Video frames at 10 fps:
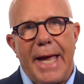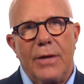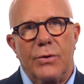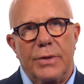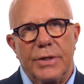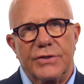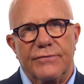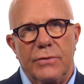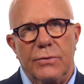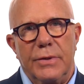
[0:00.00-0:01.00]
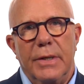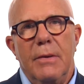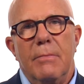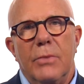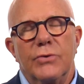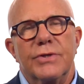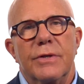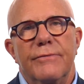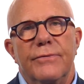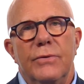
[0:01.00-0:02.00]
gathering this food. Most
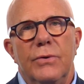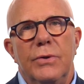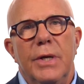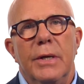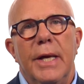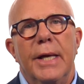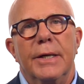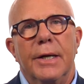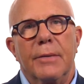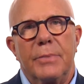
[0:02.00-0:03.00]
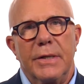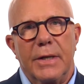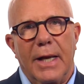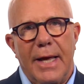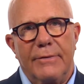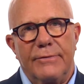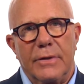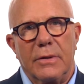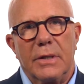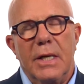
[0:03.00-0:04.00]
of the food ended up in the
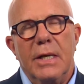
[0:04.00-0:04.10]
landfill.